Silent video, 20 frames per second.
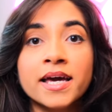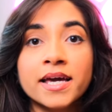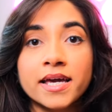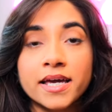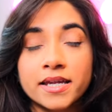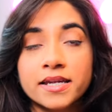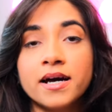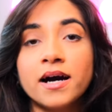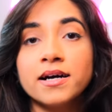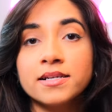
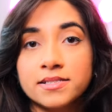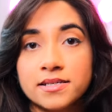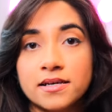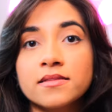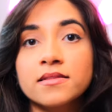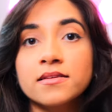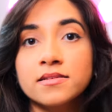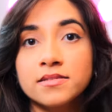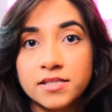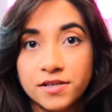cannot
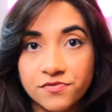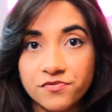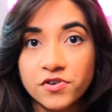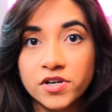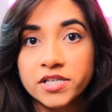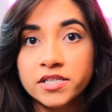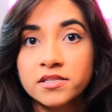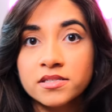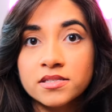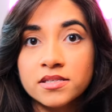the
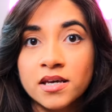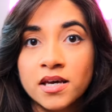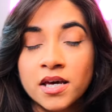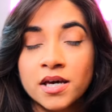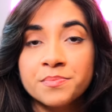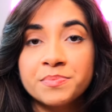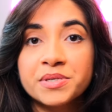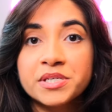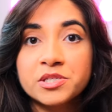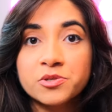difference
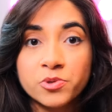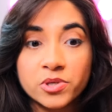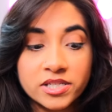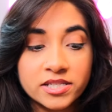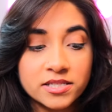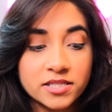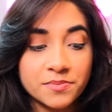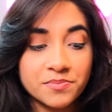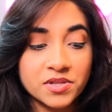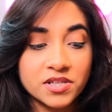between
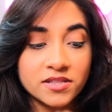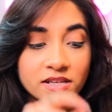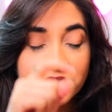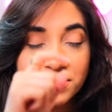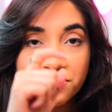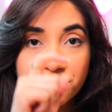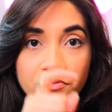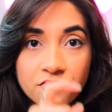something that's